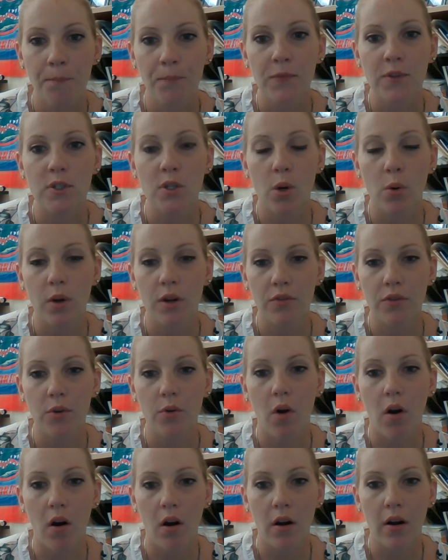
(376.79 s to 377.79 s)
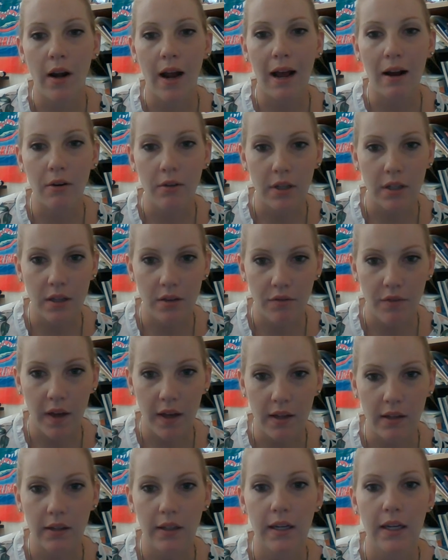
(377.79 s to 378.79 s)
So if you are out in the
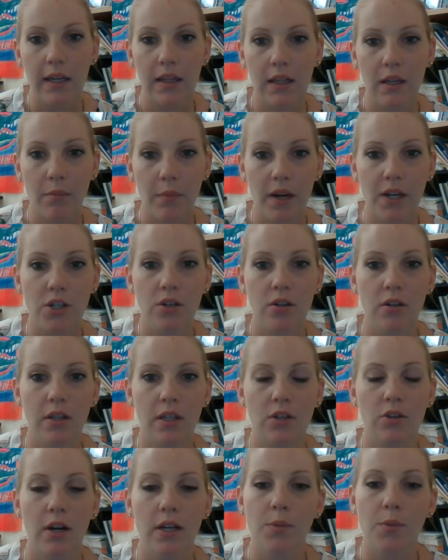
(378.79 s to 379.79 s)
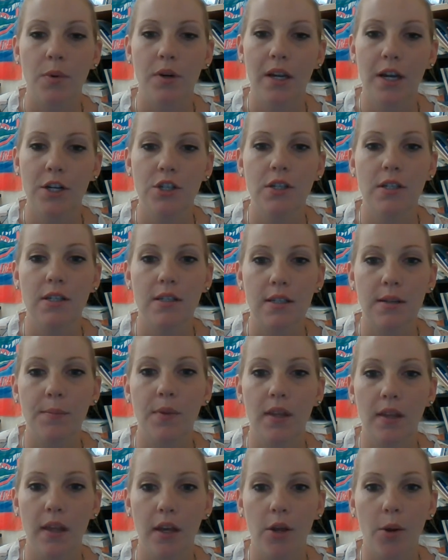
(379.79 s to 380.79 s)
vet clinic, then make sure that transportation is
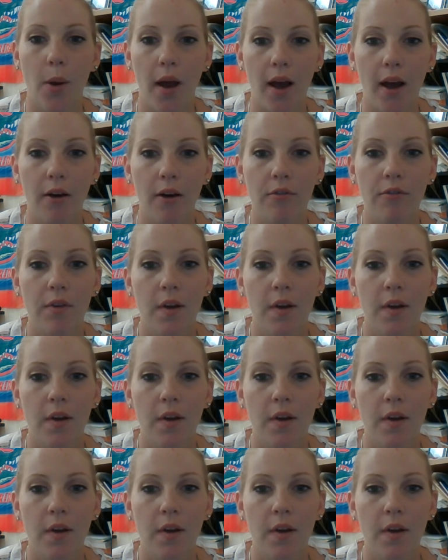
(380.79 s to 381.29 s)
something that you have.